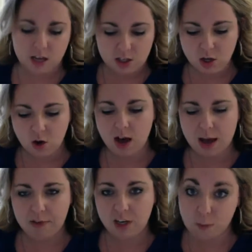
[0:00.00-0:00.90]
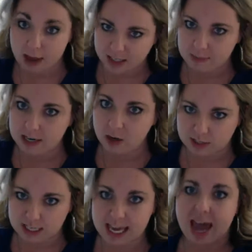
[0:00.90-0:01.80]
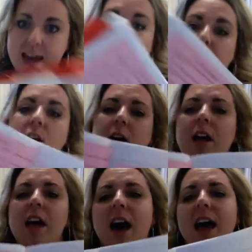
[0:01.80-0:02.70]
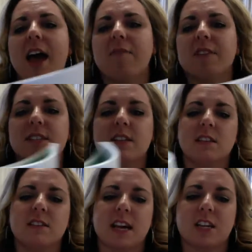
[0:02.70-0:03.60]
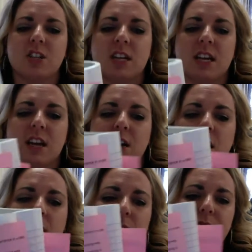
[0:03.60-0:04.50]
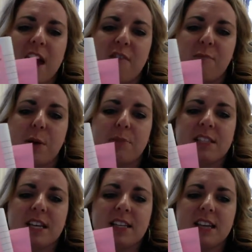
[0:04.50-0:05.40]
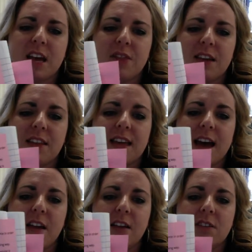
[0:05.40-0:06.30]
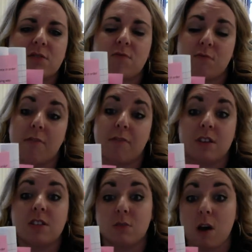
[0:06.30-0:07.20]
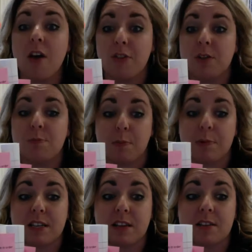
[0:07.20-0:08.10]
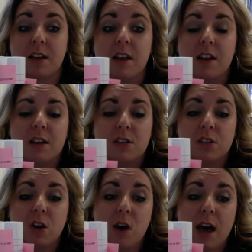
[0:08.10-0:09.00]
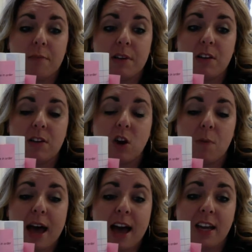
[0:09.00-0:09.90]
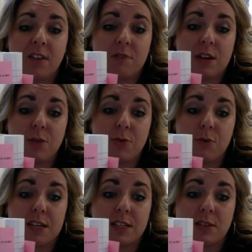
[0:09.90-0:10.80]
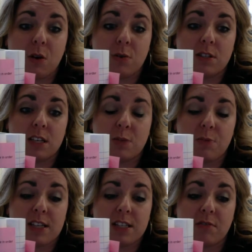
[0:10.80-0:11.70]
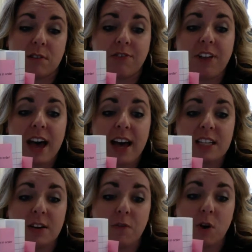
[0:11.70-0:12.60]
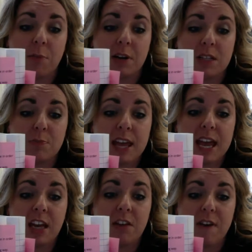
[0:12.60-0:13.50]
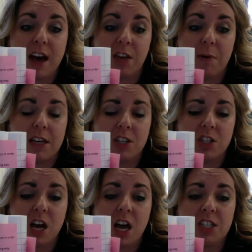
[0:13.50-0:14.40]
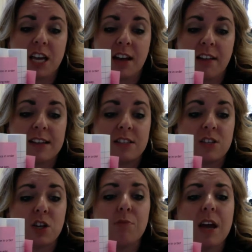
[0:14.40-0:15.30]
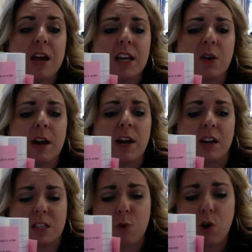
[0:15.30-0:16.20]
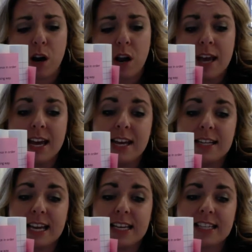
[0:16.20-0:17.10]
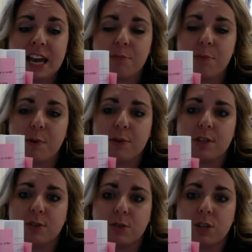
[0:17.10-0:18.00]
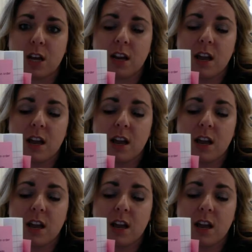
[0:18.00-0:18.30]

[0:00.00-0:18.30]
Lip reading: So I'm going to go back to my notes again, and look, I have this little section here called the 5 purposes. I think that is in reference to author's purposes. So I'm going to go back and read through these notes. Express and reflect, inform and explain, evaluate and judge, analyze and interpret, inquire and explore, take a stand, propose a solution.